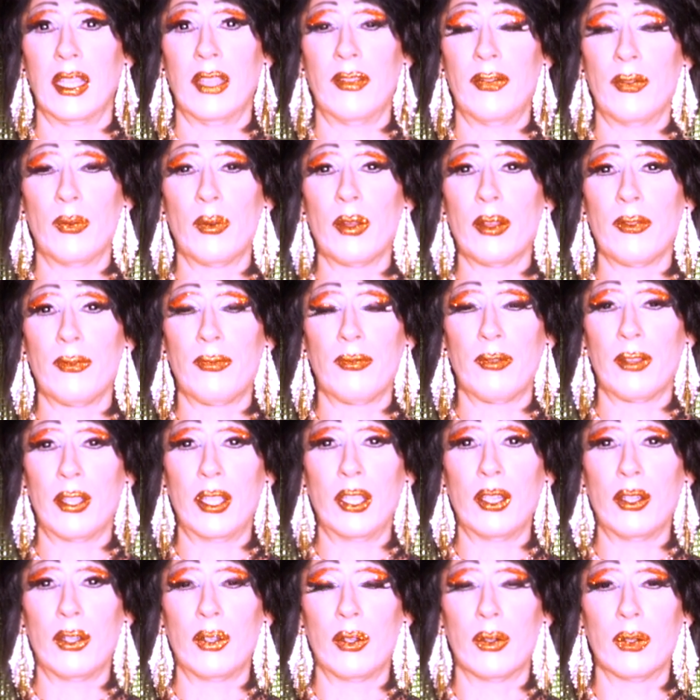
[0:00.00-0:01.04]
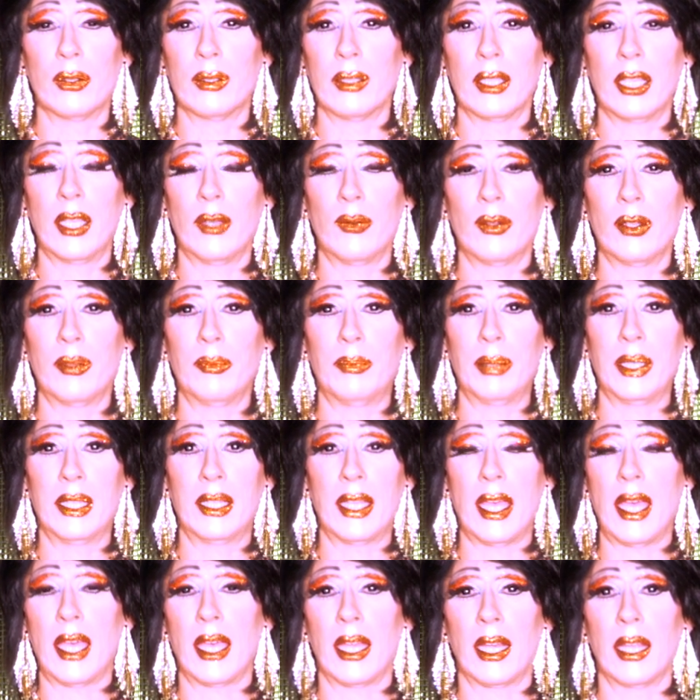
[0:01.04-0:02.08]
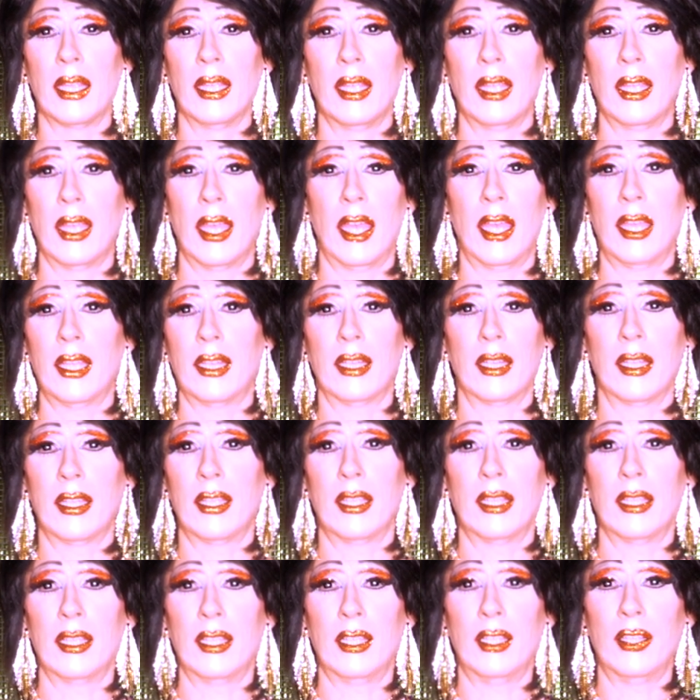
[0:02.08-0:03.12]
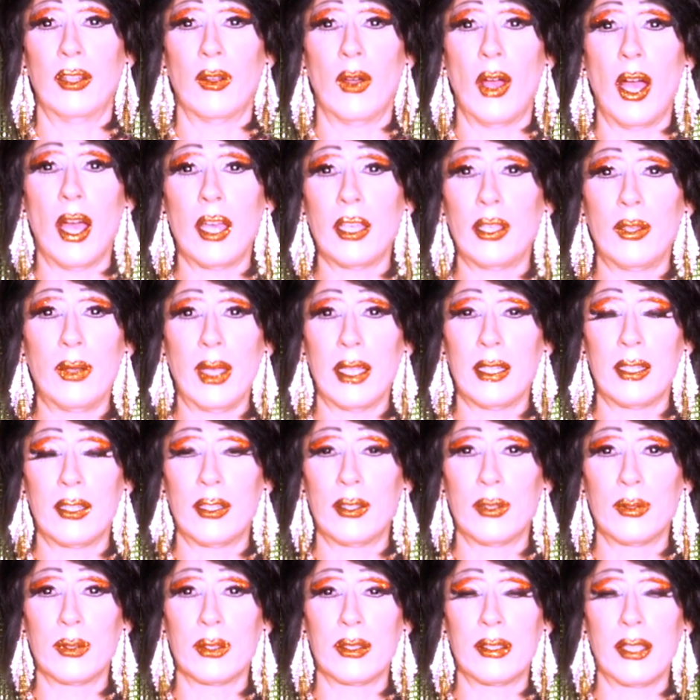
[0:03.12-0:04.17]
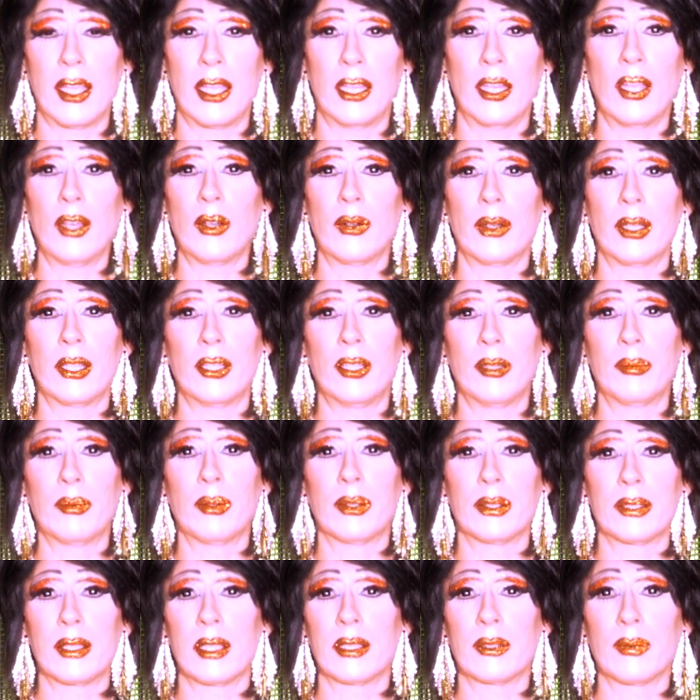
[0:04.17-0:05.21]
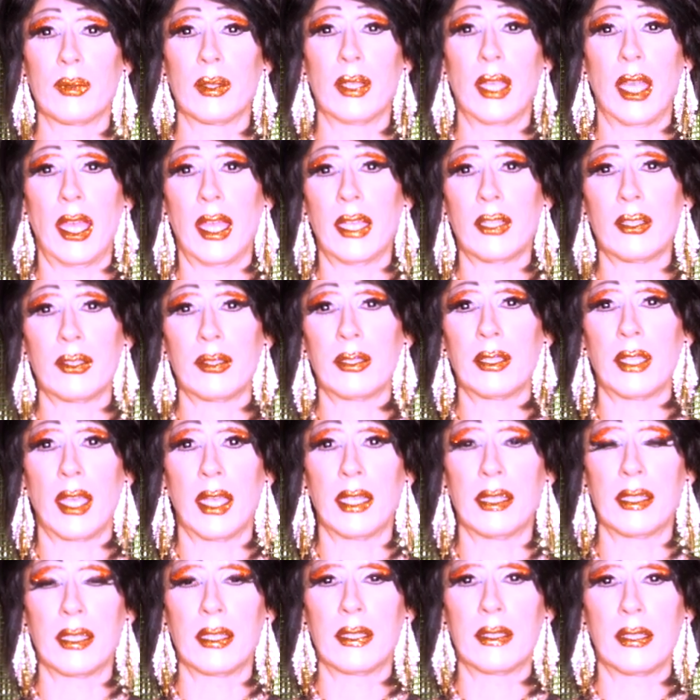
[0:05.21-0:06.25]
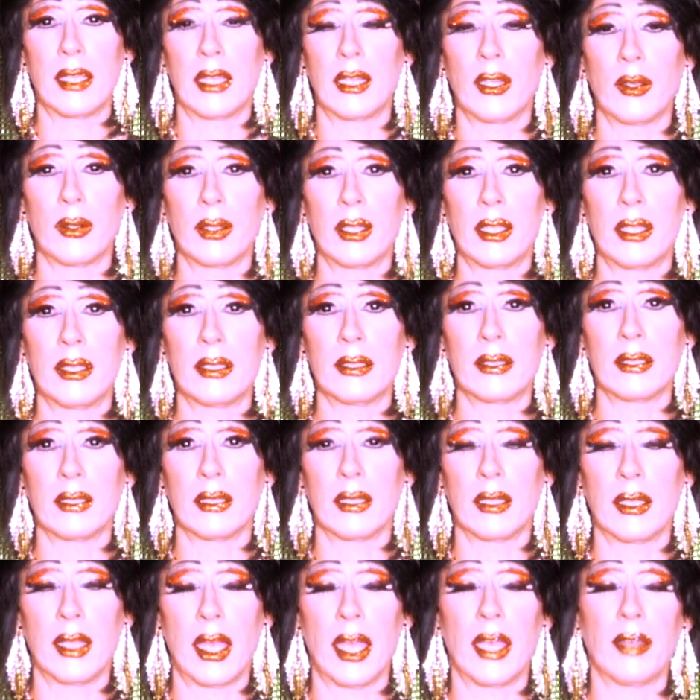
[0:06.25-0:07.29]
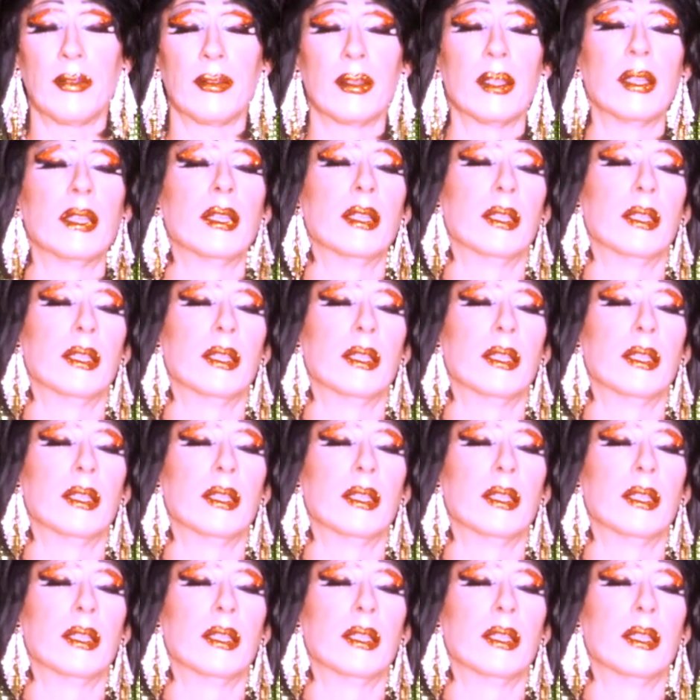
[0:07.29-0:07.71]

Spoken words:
if it weren't for you, he wouldn't be dead. And, you know, all you had to do was say no. And Hubert says, well, actually, I did say no, and he's still alive.